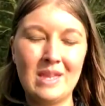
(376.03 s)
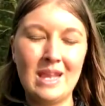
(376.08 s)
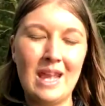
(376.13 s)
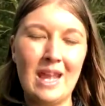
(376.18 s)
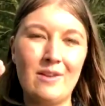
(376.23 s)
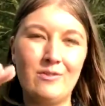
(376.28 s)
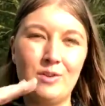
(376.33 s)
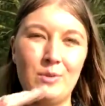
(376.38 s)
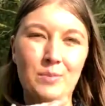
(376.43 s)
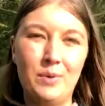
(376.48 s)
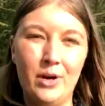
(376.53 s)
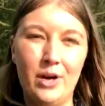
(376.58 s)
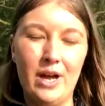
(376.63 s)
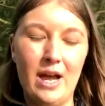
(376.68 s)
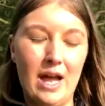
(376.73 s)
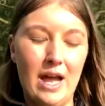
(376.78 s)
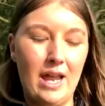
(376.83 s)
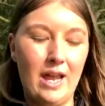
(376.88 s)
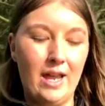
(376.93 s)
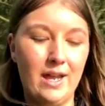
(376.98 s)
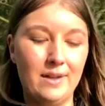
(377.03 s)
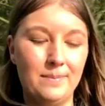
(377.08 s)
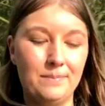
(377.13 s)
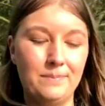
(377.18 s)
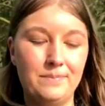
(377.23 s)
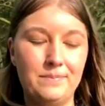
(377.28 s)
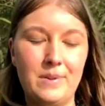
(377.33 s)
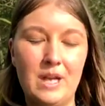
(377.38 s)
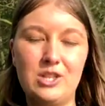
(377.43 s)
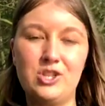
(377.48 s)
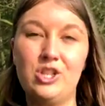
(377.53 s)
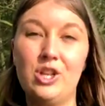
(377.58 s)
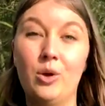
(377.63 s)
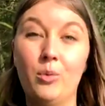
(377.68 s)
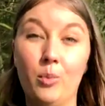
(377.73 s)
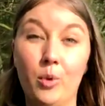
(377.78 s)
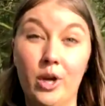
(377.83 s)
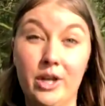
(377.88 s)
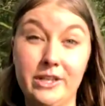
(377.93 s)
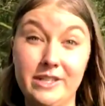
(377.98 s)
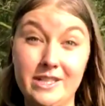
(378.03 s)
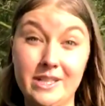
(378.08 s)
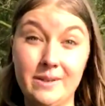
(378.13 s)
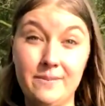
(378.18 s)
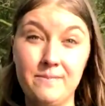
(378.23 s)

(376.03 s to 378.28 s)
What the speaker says: If you put a sheet of wood,